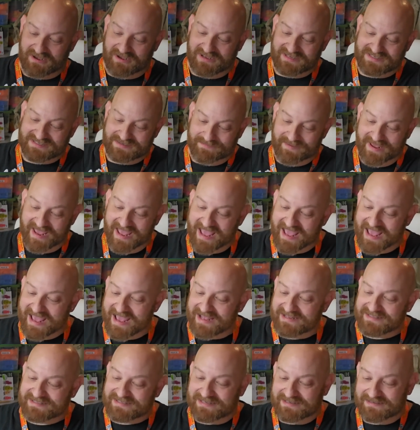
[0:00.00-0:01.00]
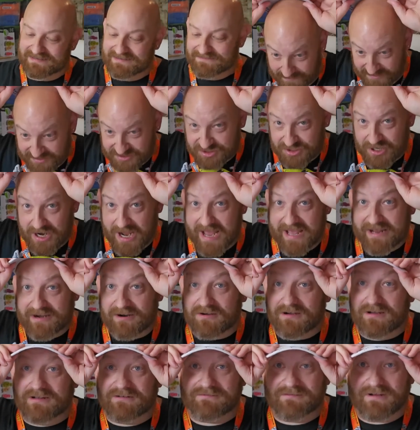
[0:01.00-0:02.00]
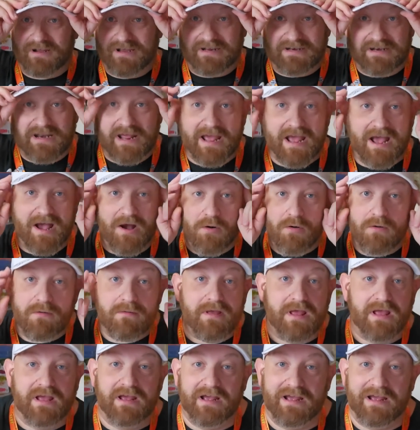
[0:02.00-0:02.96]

awesome hat. I'm going to try it on right now.